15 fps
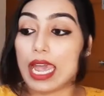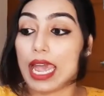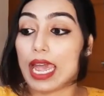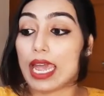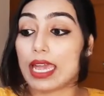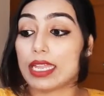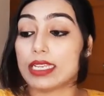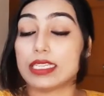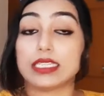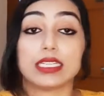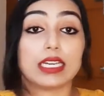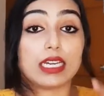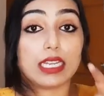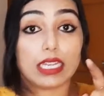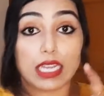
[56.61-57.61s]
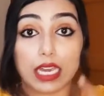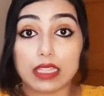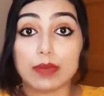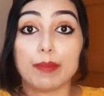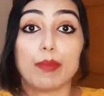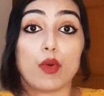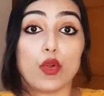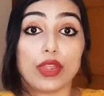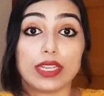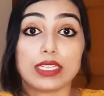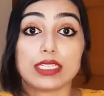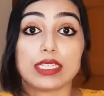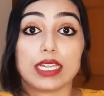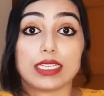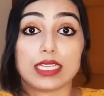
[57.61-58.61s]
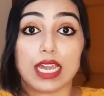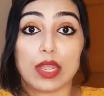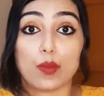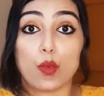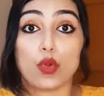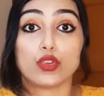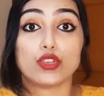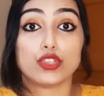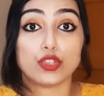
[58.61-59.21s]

And another point that I want